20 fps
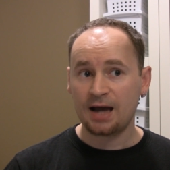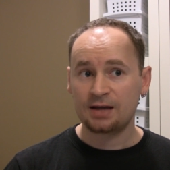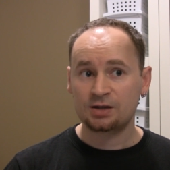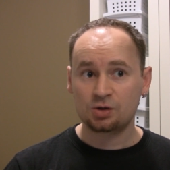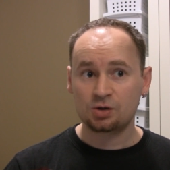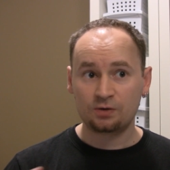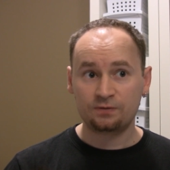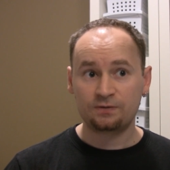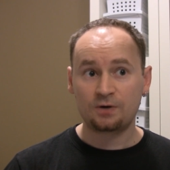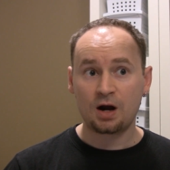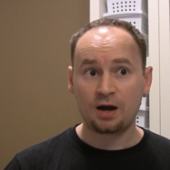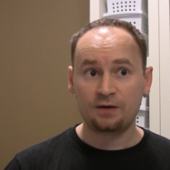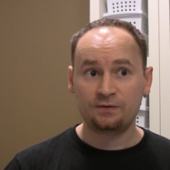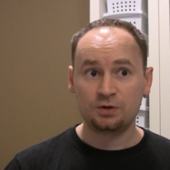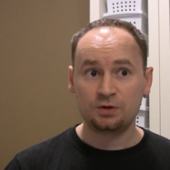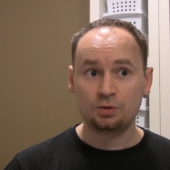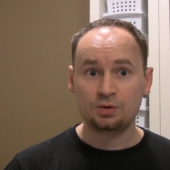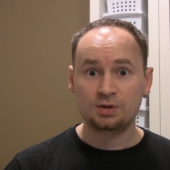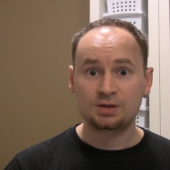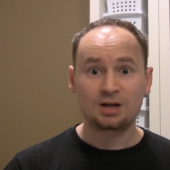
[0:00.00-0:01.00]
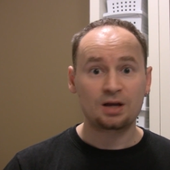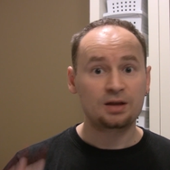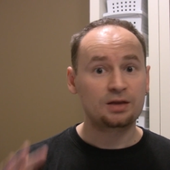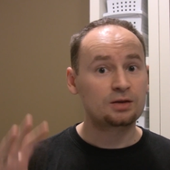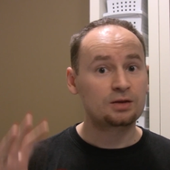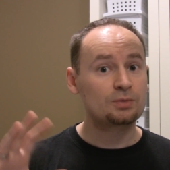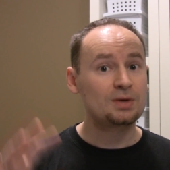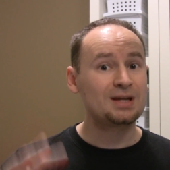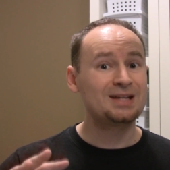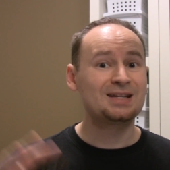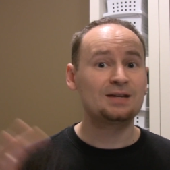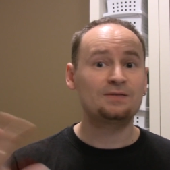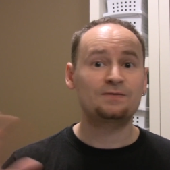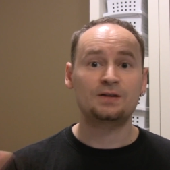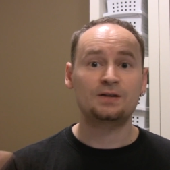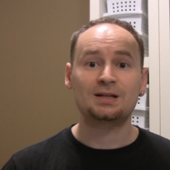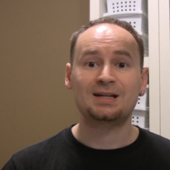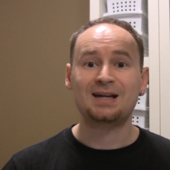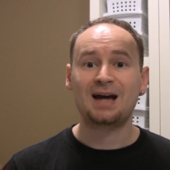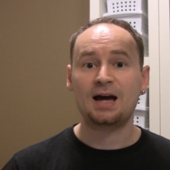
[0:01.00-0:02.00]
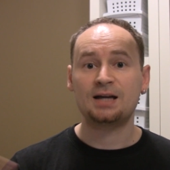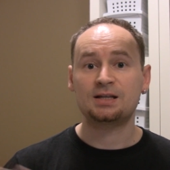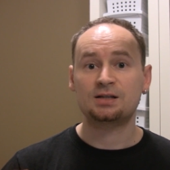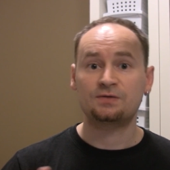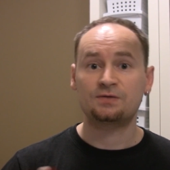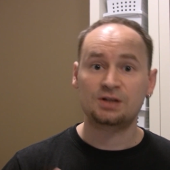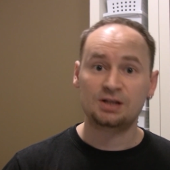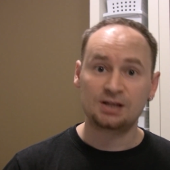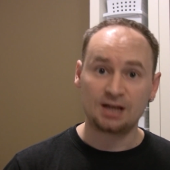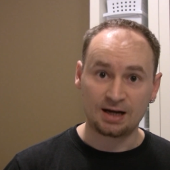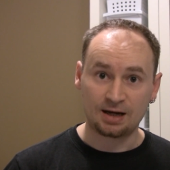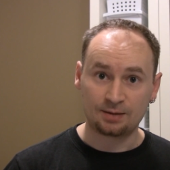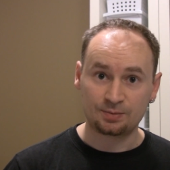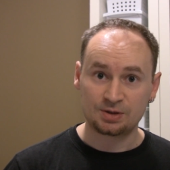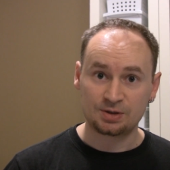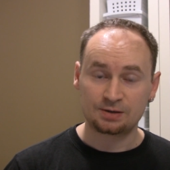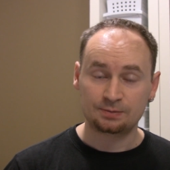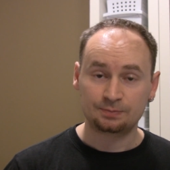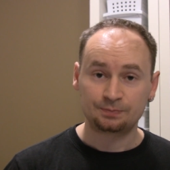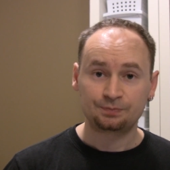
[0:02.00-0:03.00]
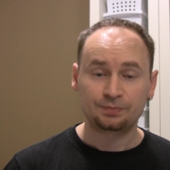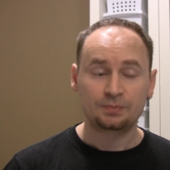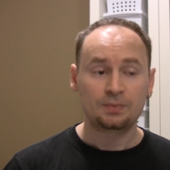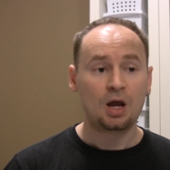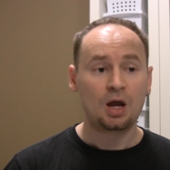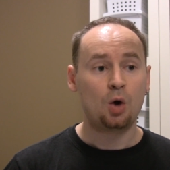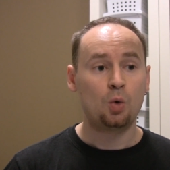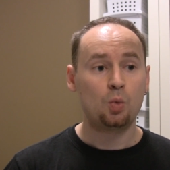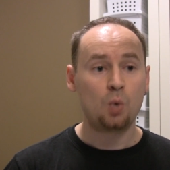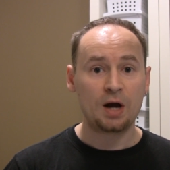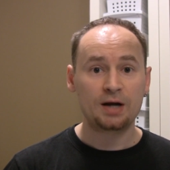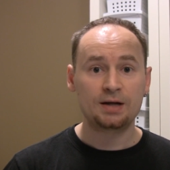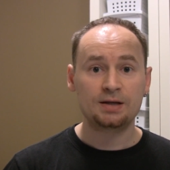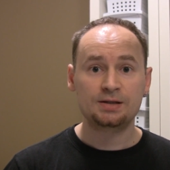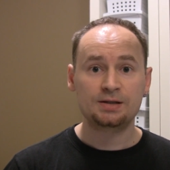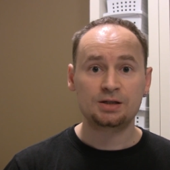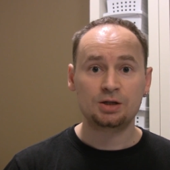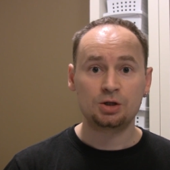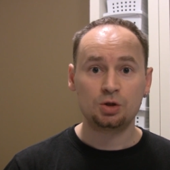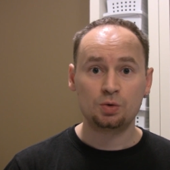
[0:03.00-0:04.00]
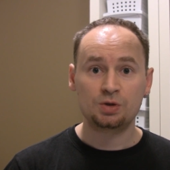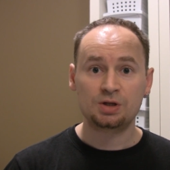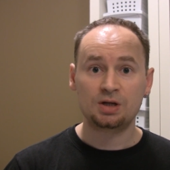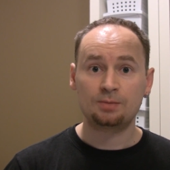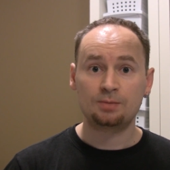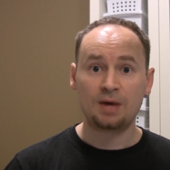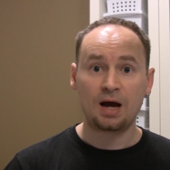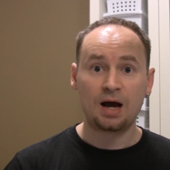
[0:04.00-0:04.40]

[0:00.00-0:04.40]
so far I've used 3 different kinds of setups. One is using